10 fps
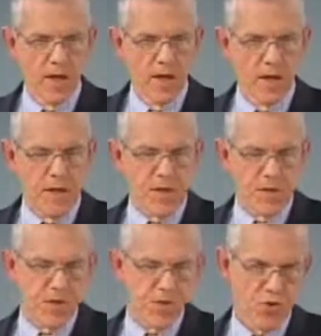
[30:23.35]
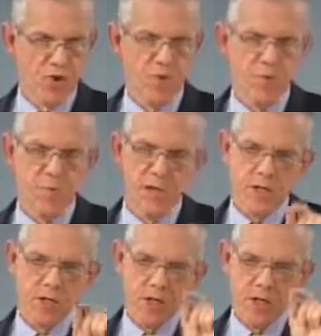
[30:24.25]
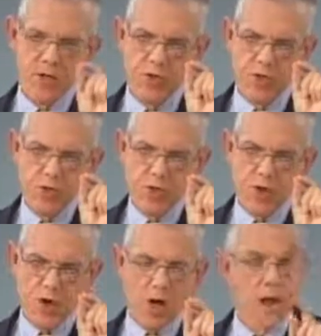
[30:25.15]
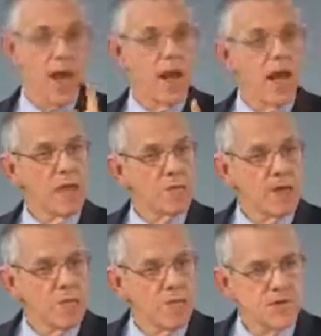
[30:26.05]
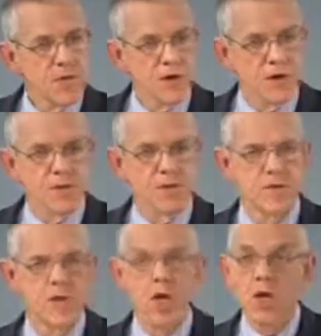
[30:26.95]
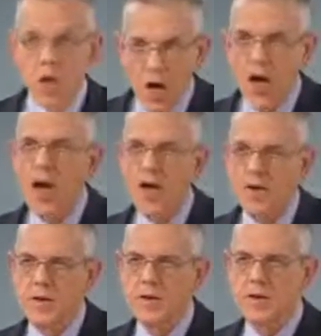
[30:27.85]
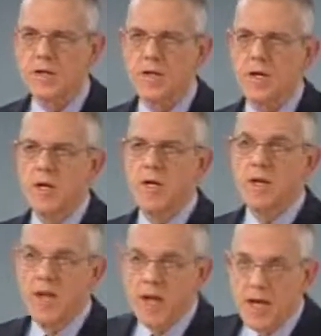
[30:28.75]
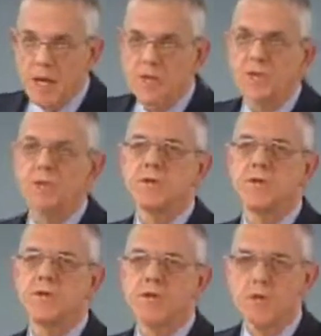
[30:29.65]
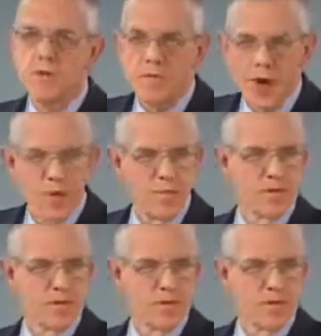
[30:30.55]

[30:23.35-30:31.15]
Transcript: that destroys man's relationship with God, and as a result, God damns the environment.